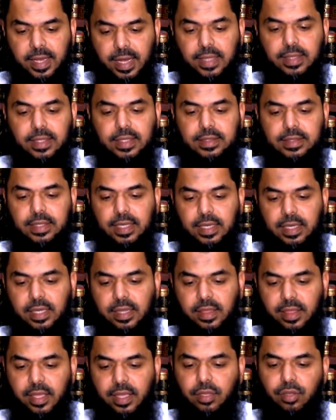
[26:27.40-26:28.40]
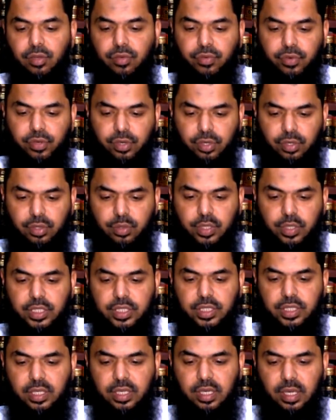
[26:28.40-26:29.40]
And they said, thank you for your
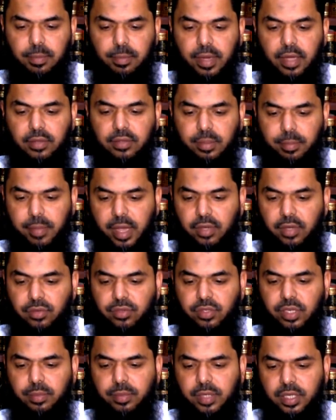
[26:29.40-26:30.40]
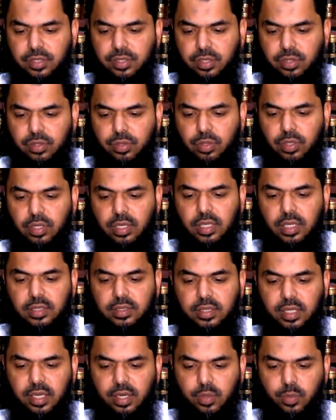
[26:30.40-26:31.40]
question about the manuscript Kisatul uh,
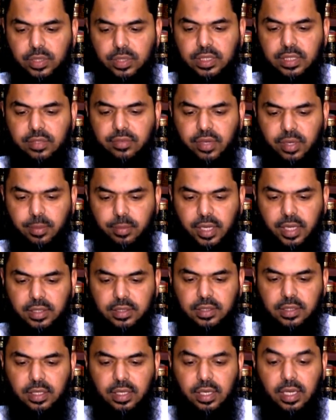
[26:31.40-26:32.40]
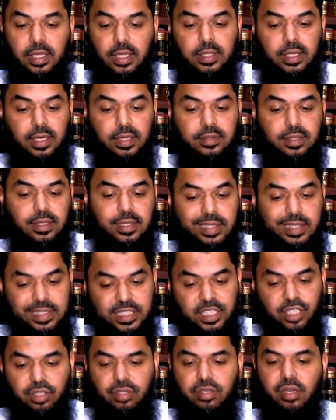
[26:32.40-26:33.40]
Sakarwati Farmant. There is a
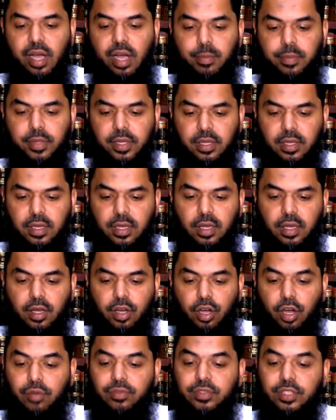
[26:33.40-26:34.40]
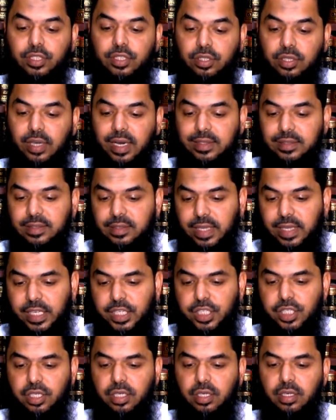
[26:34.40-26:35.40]
digital copy of the
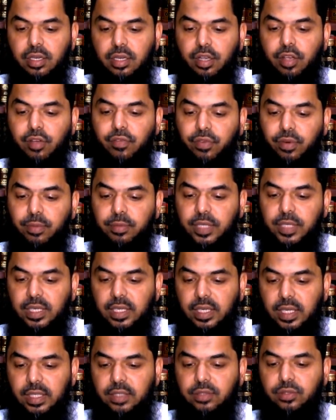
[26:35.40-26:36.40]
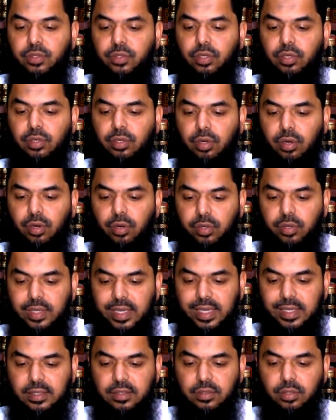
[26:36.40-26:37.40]
translation from the Israel
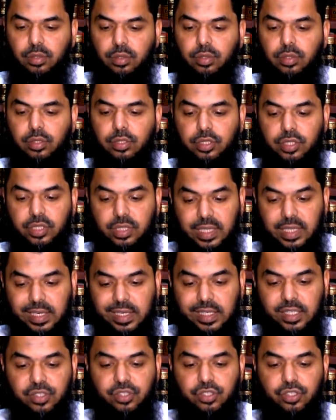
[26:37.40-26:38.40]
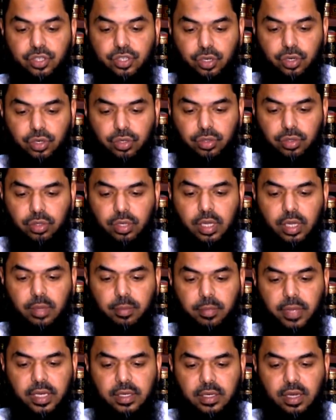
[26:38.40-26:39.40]
Oriental Studies Journal
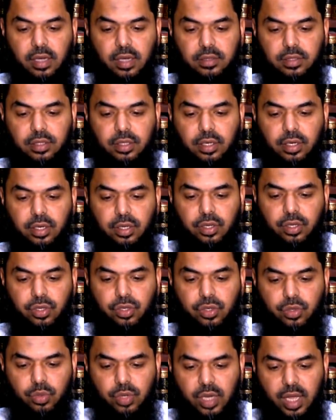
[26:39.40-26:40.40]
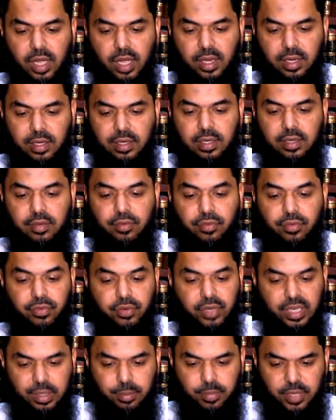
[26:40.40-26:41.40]
by Dr. Yohanan
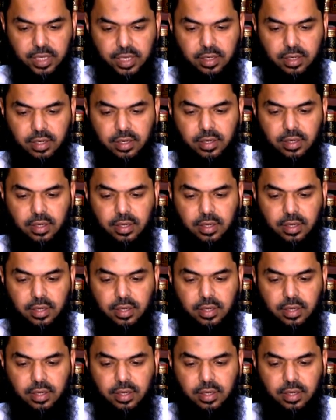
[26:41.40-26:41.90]
Friedmann.